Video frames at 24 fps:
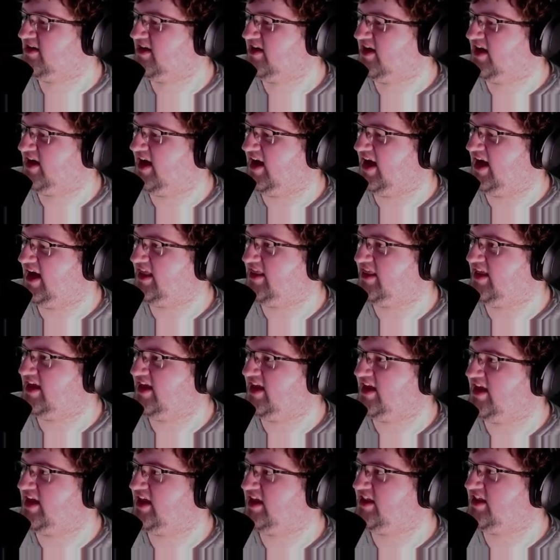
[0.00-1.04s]
And
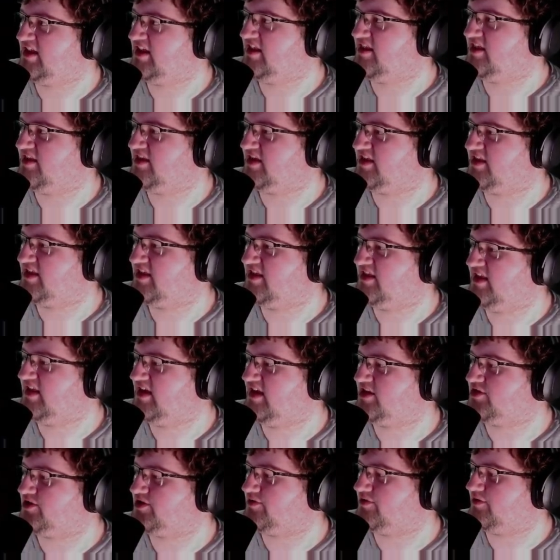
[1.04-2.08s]
then the
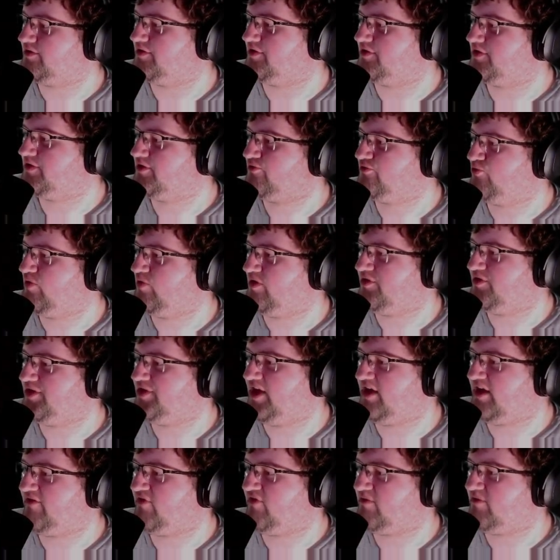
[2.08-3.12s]
sigils. We'll
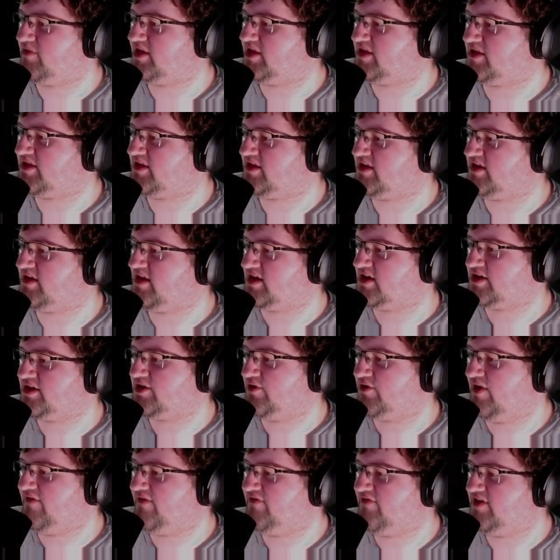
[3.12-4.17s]
take from the skunks. So
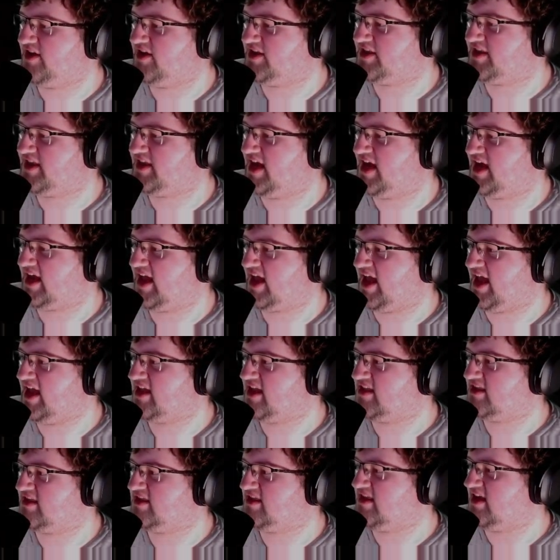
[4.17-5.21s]
infinite sack and
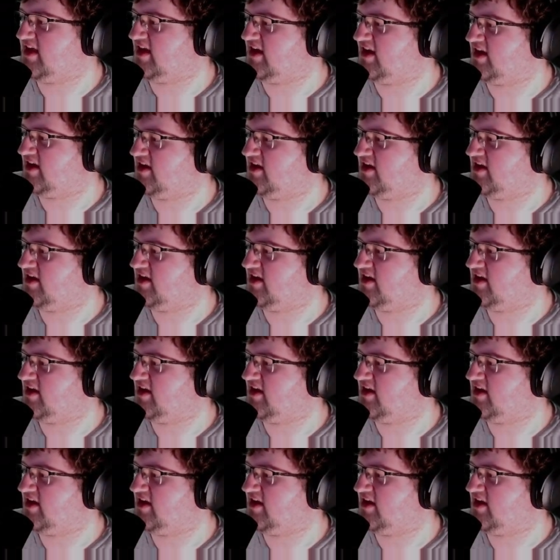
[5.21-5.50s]
stink.